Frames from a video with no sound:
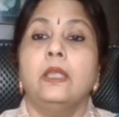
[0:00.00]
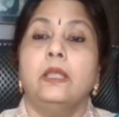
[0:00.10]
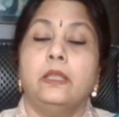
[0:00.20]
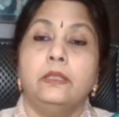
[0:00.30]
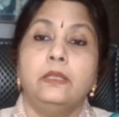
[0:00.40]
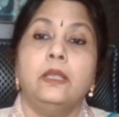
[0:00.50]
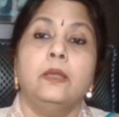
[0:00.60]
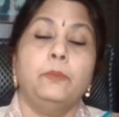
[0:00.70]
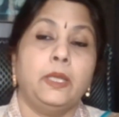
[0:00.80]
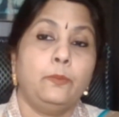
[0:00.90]
And
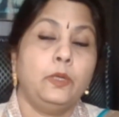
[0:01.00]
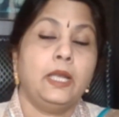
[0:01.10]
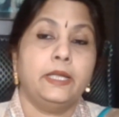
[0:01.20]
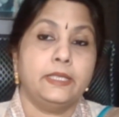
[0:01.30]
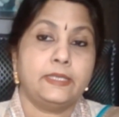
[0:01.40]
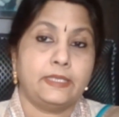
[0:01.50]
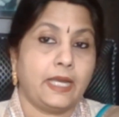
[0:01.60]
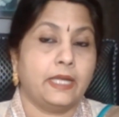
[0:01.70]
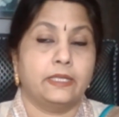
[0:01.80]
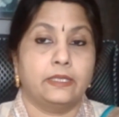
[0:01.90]
people
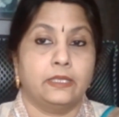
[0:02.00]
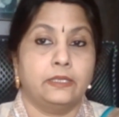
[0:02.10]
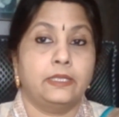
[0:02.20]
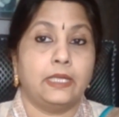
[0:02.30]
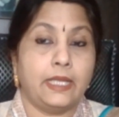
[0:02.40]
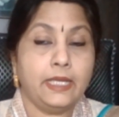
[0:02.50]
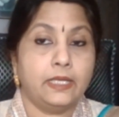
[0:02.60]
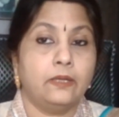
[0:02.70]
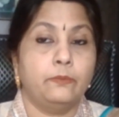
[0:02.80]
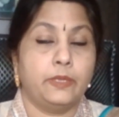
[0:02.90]
understand the
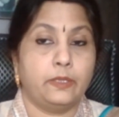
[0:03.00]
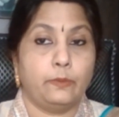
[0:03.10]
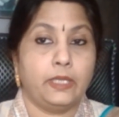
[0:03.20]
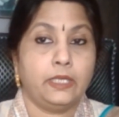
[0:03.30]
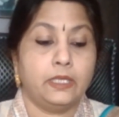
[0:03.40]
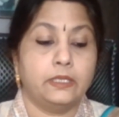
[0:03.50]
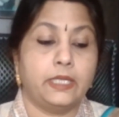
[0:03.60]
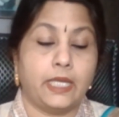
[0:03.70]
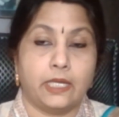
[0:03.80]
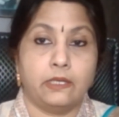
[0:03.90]
link between
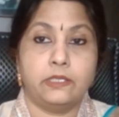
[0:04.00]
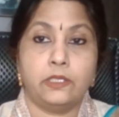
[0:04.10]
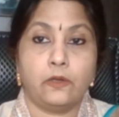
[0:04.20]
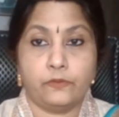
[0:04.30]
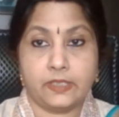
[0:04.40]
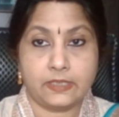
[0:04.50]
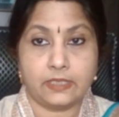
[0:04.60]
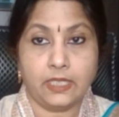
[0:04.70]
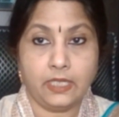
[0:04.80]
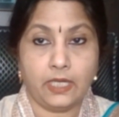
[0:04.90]
the energy of the
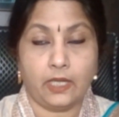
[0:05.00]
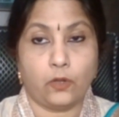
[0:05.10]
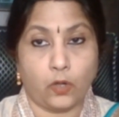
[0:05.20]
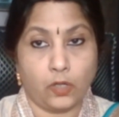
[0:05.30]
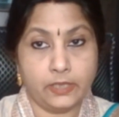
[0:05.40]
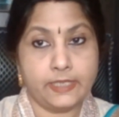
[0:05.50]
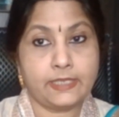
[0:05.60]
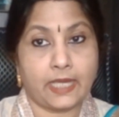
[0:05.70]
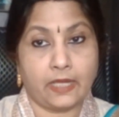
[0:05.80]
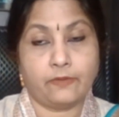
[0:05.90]
snake and all
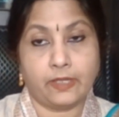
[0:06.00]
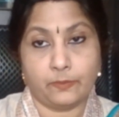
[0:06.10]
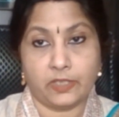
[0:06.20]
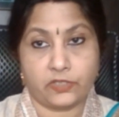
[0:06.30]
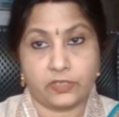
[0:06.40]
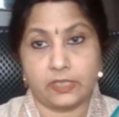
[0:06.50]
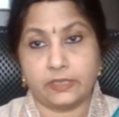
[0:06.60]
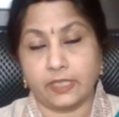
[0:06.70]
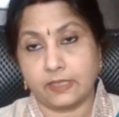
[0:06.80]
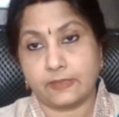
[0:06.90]
these high vibrational
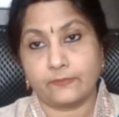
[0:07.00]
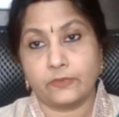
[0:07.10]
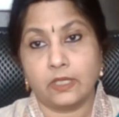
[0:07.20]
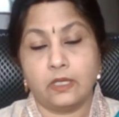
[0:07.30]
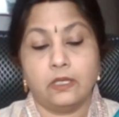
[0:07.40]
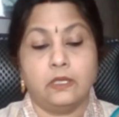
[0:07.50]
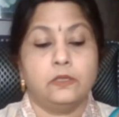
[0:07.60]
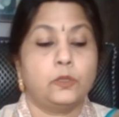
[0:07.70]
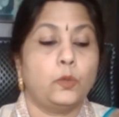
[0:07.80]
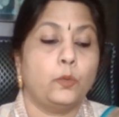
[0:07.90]
things.
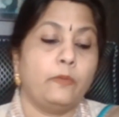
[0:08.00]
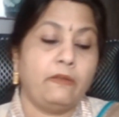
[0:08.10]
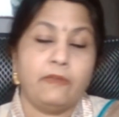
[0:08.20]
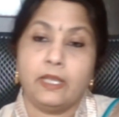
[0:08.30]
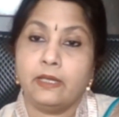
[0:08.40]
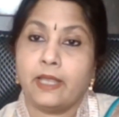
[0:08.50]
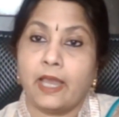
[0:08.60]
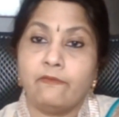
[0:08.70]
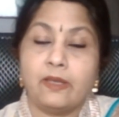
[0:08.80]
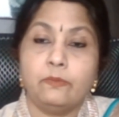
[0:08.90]
So when we are in
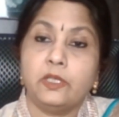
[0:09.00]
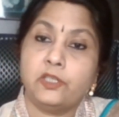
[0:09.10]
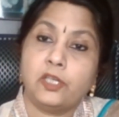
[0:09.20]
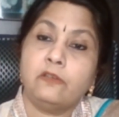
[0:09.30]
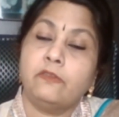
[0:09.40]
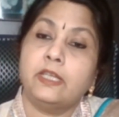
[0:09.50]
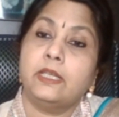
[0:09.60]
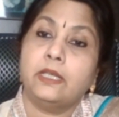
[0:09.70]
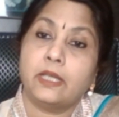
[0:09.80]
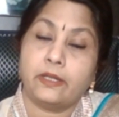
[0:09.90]
high vibration,
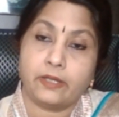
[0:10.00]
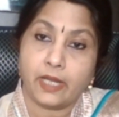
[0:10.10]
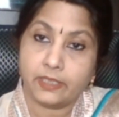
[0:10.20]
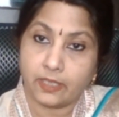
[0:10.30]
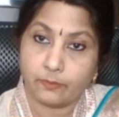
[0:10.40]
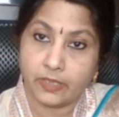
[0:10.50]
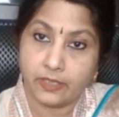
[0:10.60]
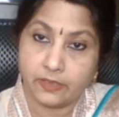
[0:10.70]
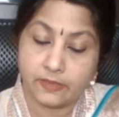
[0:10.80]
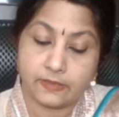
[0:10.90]
we attract
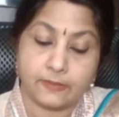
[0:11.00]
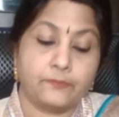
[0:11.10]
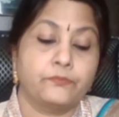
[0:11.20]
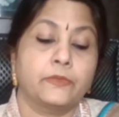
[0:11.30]
abundance.